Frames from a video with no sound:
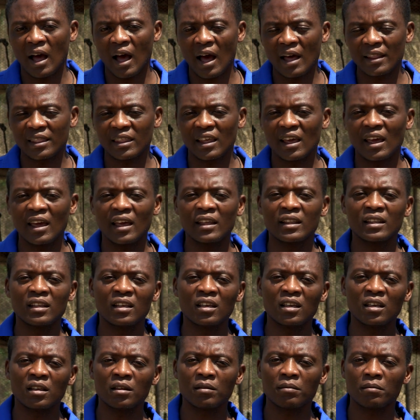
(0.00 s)
are there
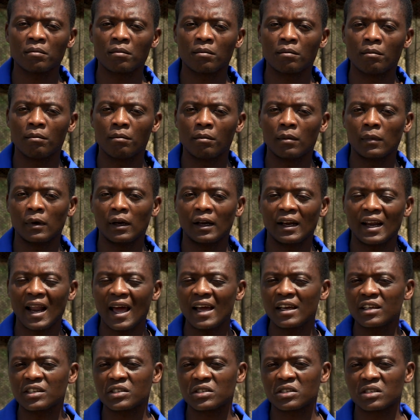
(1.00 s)
any
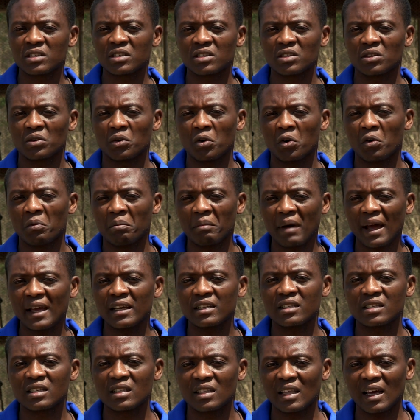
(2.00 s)
lice or
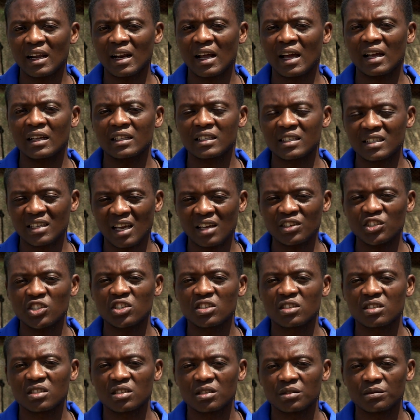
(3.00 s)
mites that are attached?